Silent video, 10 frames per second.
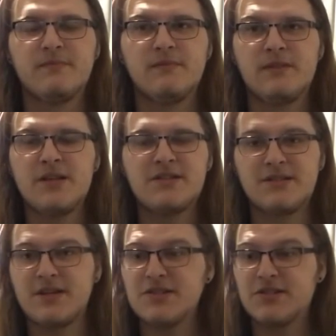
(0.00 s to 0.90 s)

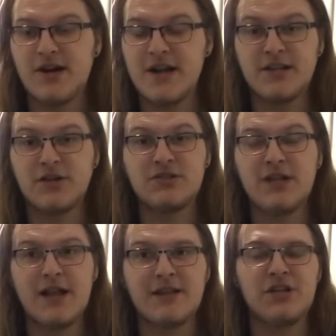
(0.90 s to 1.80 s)
This gun, there's
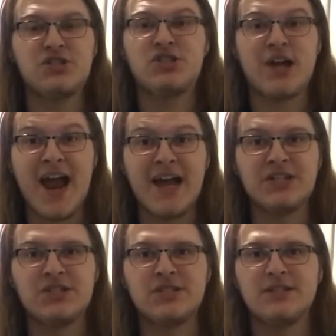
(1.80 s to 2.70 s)
nothing's
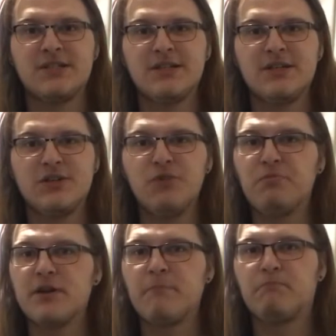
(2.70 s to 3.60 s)
changed. You
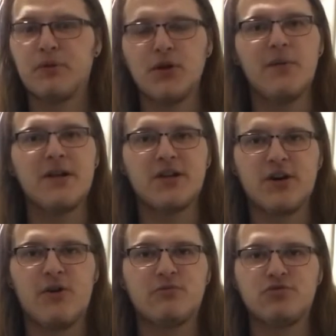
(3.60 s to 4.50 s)
put a blue and
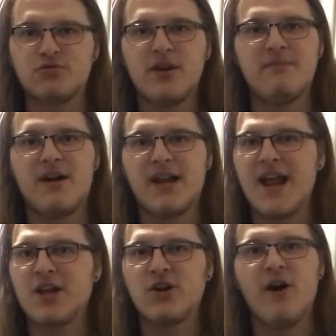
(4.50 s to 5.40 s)
gold trim on it
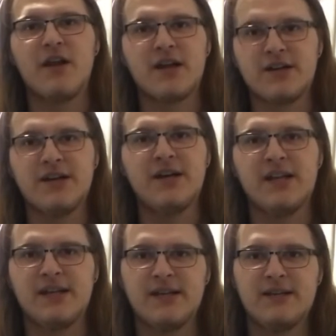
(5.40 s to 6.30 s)
and called it
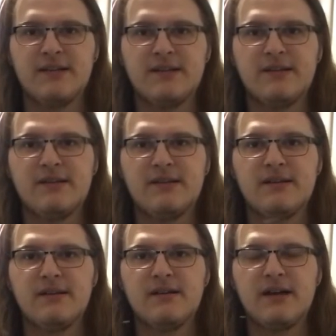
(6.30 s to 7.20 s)
good.
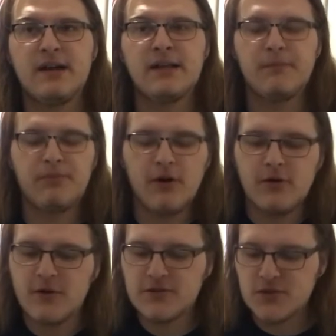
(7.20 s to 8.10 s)
And the
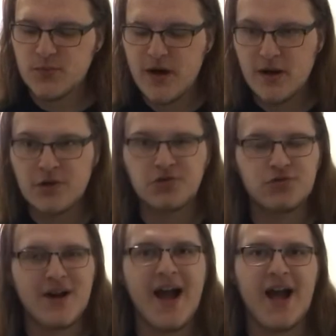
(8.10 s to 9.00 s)
perk rolls as well are
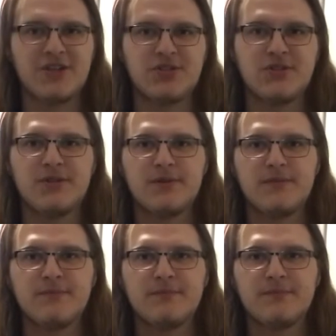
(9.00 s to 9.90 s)
trash.
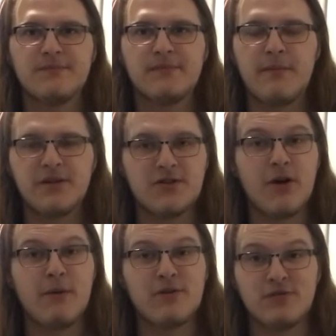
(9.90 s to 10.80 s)
I'm going to
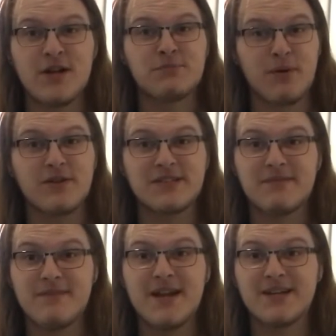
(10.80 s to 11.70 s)
talk about trash perks in a
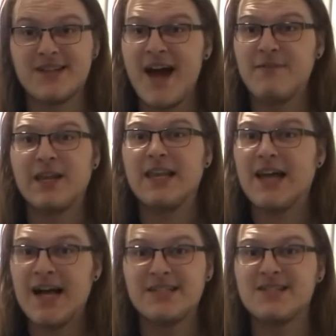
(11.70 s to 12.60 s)
minute because I have a
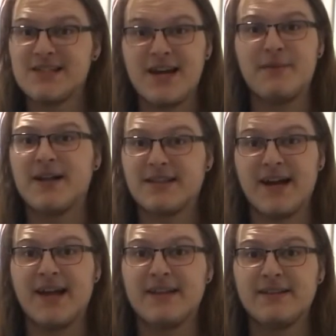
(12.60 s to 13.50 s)
lot to say about
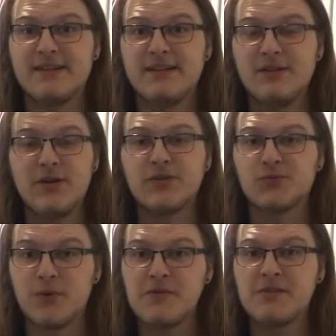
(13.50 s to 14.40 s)
that. You guys
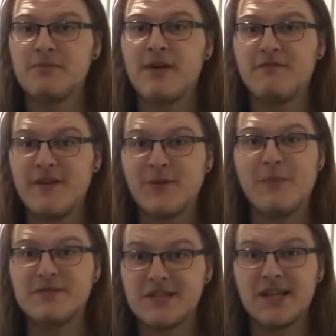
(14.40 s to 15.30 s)
ruined some of my favorite
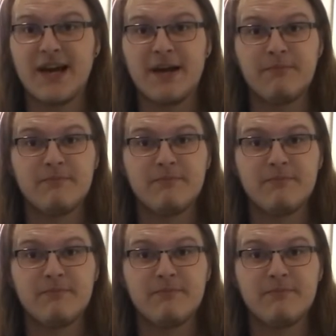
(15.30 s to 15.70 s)
weapons in the game.